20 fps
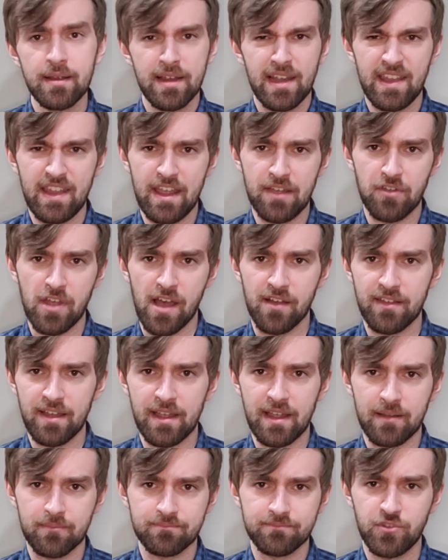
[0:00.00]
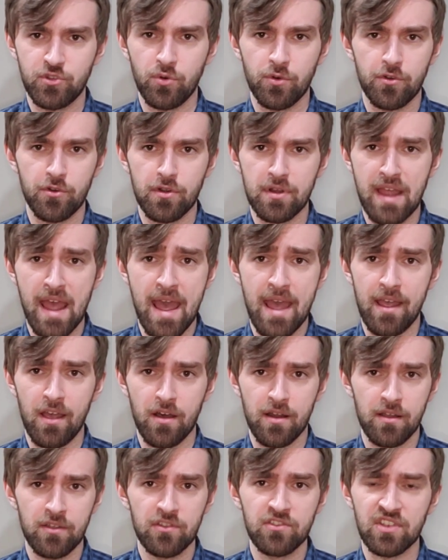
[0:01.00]
and they've got like 200K
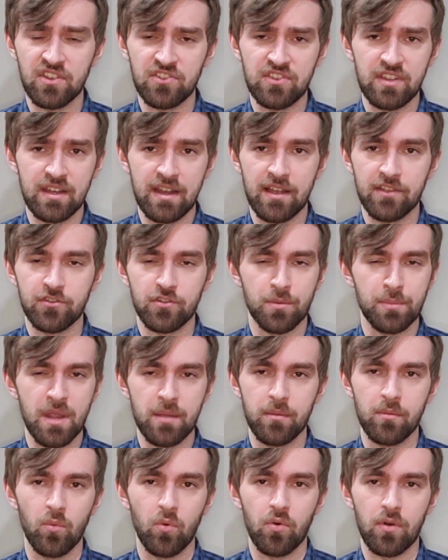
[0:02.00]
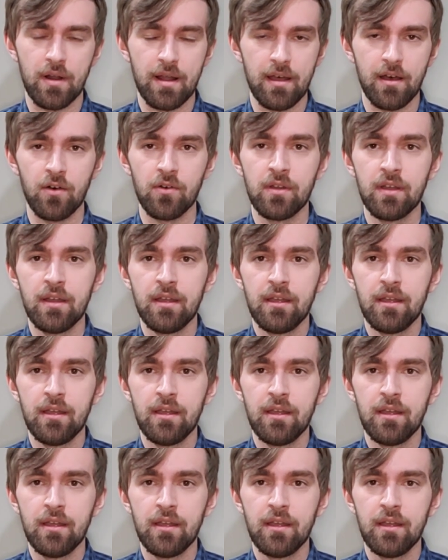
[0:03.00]
on a 16S or maybe more now.